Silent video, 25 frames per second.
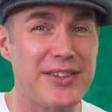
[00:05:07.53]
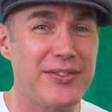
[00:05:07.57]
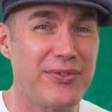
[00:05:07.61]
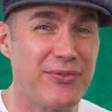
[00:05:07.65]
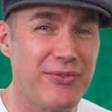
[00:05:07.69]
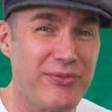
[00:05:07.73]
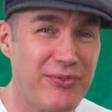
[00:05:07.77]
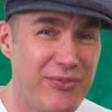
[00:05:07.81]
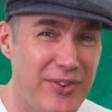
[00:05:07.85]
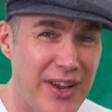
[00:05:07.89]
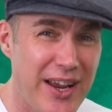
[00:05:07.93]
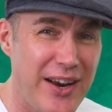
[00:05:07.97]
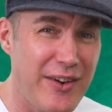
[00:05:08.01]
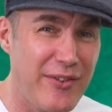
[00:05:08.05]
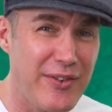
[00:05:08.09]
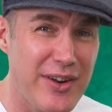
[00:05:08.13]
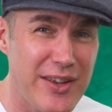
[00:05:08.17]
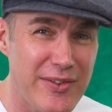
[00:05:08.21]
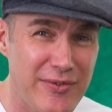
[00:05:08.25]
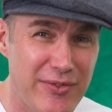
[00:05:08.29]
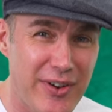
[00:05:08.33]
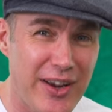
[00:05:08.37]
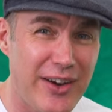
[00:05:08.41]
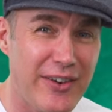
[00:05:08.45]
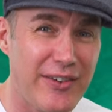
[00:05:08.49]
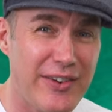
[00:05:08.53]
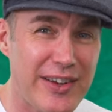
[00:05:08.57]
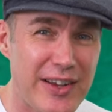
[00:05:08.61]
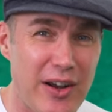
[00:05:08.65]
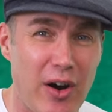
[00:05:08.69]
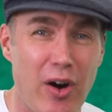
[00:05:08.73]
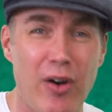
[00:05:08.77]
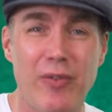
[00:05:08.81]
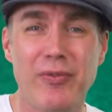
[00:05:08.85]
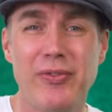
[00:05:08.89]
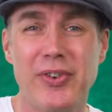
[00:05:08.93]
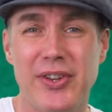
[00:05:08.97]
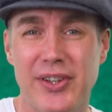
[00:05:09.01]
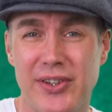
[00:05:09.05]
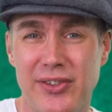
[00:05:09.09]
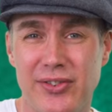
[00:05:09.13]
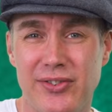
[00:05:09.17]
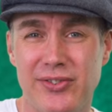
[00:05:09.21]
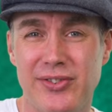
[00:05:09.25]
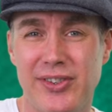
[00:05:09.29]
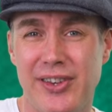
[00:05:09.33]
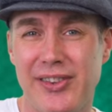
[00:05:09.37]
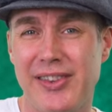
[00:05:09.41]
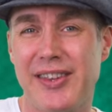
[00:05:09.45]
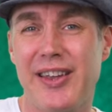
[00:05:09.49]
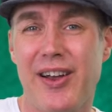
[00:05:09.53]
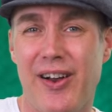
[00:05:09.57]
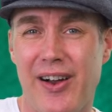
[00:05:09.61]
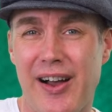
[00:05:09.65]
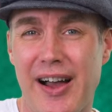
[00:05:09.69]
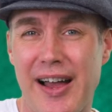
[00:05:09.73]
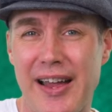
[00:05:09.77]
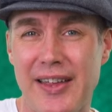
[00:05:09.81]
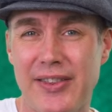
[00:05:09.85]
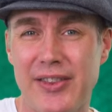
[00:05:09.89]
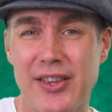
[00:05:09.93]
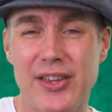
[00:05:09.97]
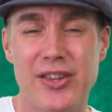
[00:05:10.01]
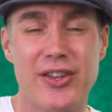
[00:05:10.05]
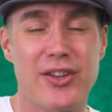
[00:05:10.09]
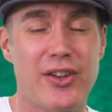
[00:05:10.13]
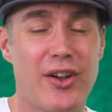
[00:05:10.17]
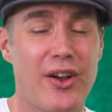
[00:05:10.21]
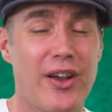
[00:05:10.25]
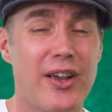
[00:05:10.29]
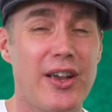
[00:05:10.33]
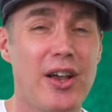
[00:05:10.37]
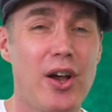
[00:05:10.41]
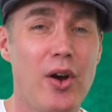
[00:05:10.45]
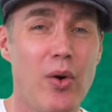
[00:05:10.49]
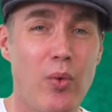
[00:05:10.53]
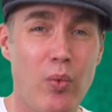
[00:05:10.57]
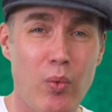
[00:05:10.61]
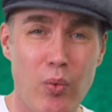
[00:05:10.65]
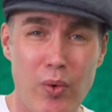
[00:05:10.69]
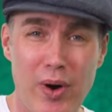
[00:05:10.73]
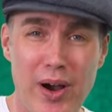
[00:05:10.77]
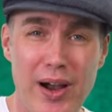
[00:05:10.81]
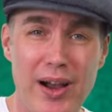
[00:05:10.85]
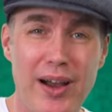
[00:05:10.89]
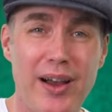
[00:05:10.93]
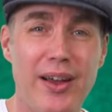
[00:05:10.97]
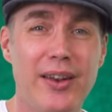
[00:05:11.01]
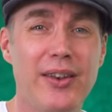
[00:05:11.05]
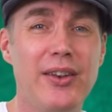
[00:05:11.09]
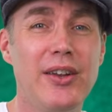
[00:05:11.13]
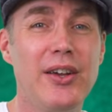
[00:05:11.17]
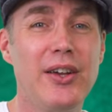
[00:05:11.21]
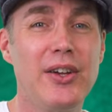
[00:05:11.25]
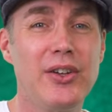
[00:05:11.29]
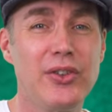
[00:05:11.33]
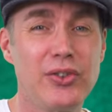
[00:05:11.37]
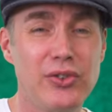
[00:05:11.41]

it's very, very obvious to the eye that you're going one,